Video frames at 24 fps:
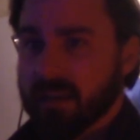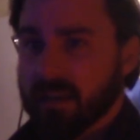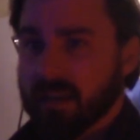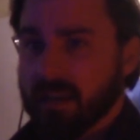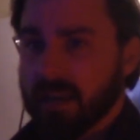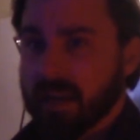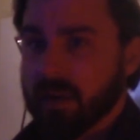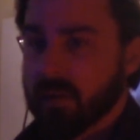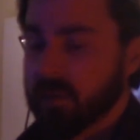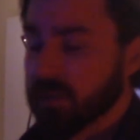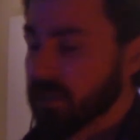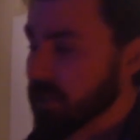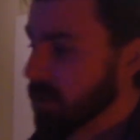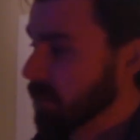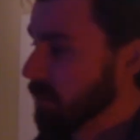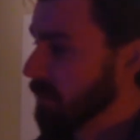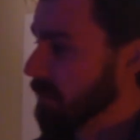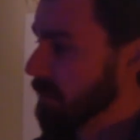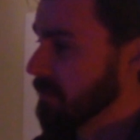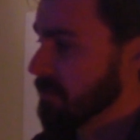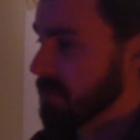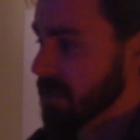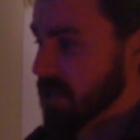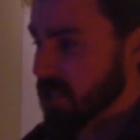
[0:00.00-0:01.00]
He was
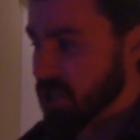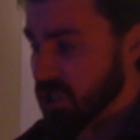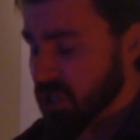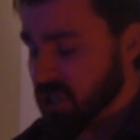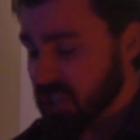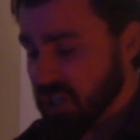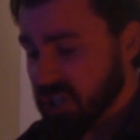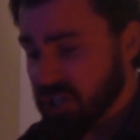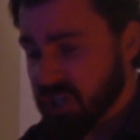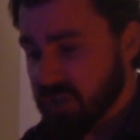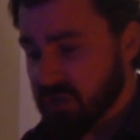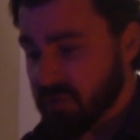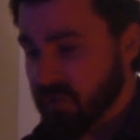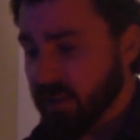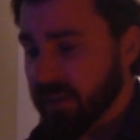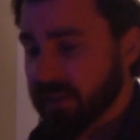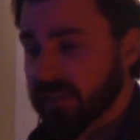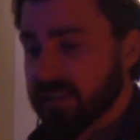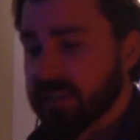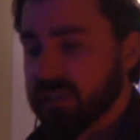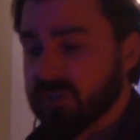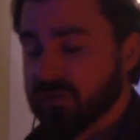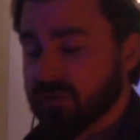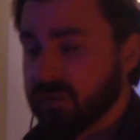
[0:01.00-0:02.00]

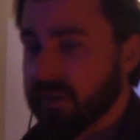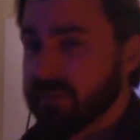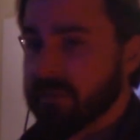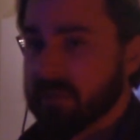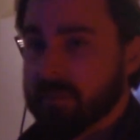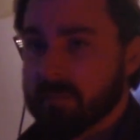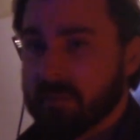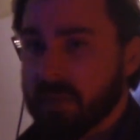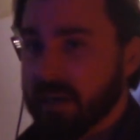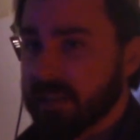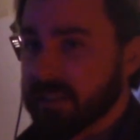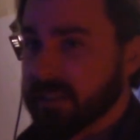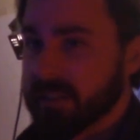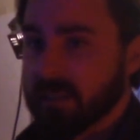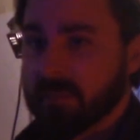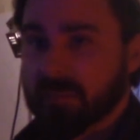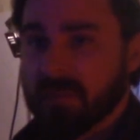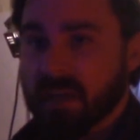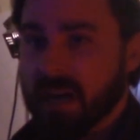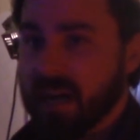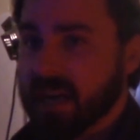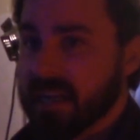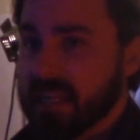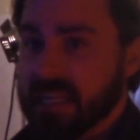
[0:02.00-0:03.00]
strictly driven by
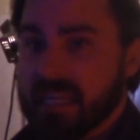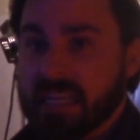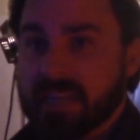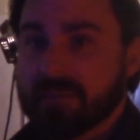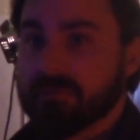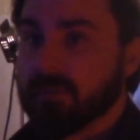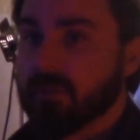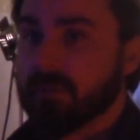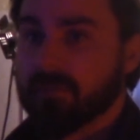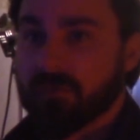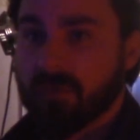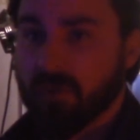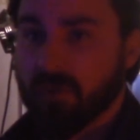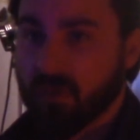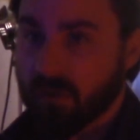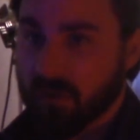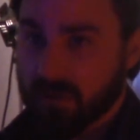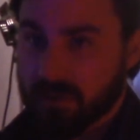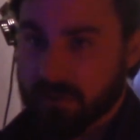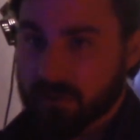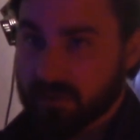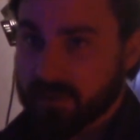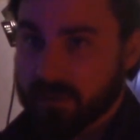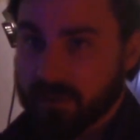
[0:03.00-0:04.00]
some kind of evil
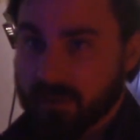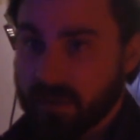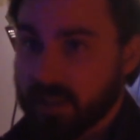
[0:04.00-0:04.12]
force.